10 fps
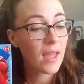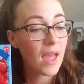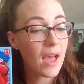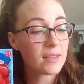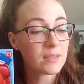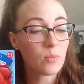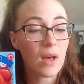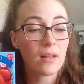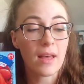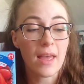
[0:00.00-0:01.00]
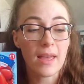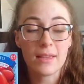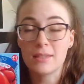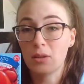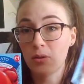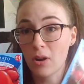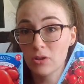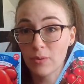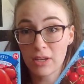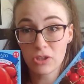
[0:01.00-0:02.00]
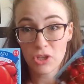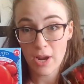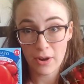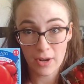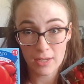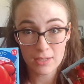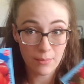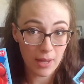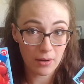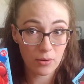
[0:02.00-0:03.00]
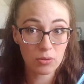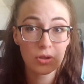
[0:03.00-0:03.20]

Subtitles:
as well as large red cherry tomatoes.